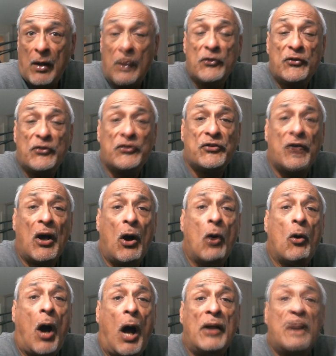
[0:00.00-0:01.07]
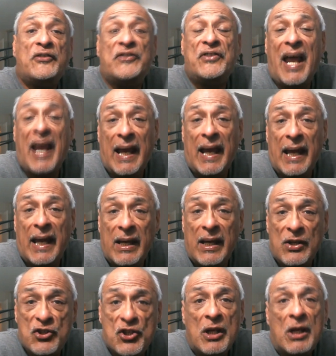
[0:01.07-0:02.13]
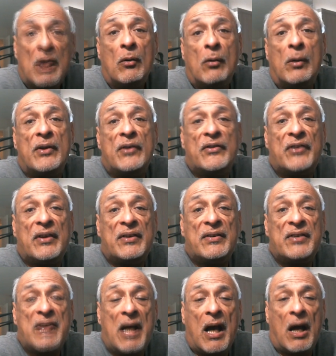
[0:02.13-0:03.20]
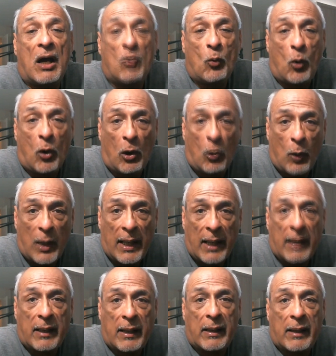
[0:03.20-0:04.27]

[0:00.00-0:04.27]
So on stage was Dionne Warwick.